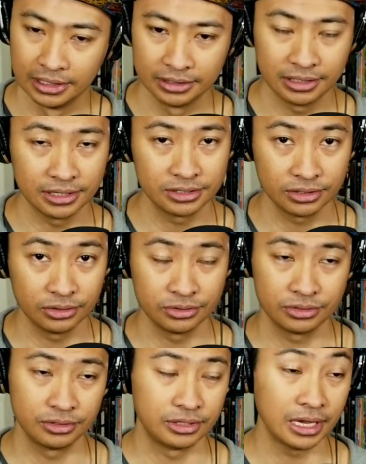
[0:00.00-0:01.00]

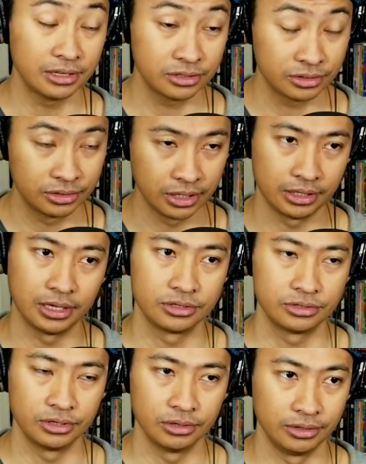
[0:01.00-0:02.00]
Deathstroke, Death,
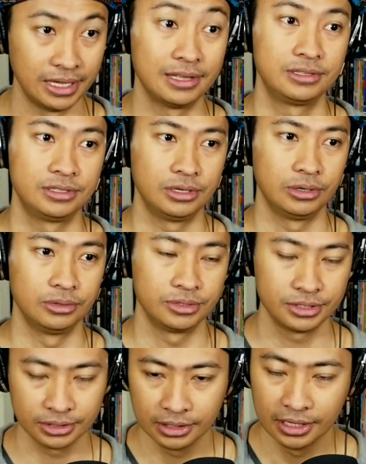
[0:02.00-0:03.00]
Deathstroke,
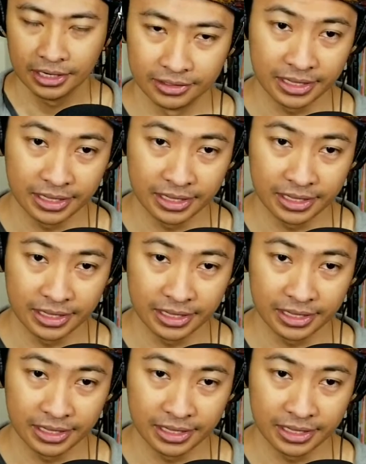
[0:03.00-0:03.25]
Deathstroke,